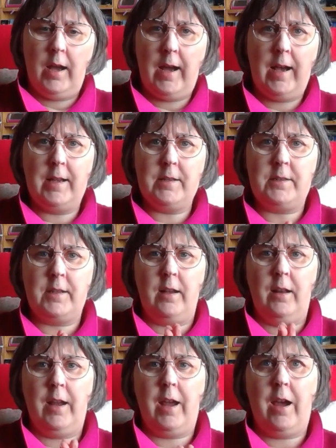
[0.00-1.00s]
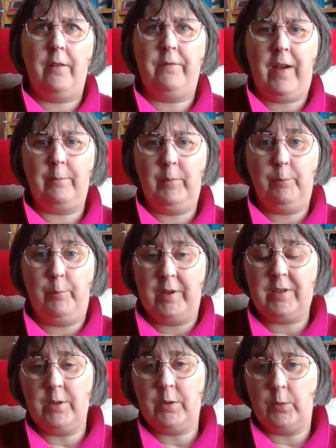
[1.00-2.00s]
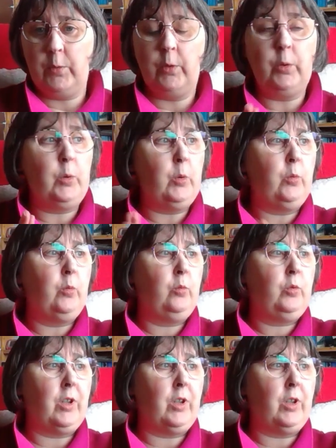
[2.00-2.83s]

as like a family business owner who